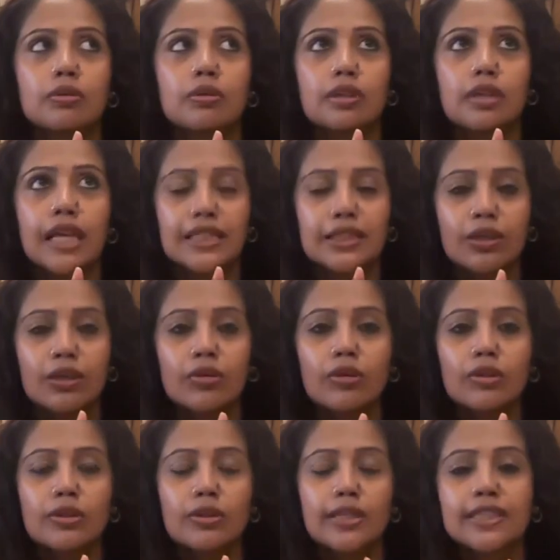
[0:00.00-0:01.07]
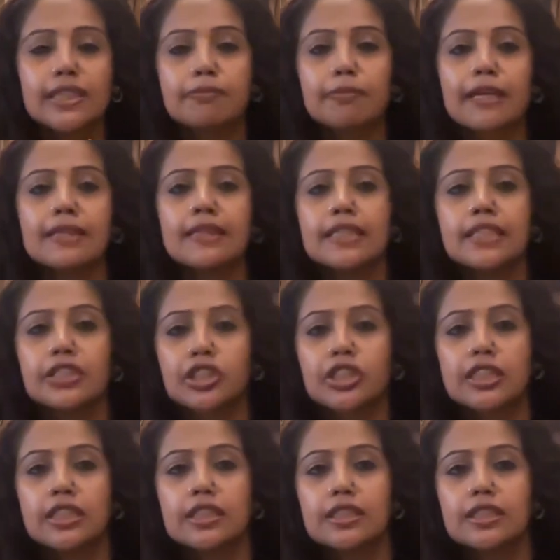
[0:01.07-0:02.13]
Let's not also expect these
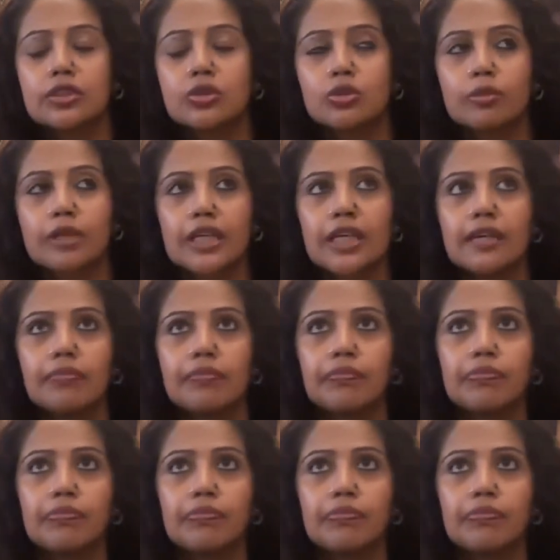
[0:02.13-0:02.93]
changes to be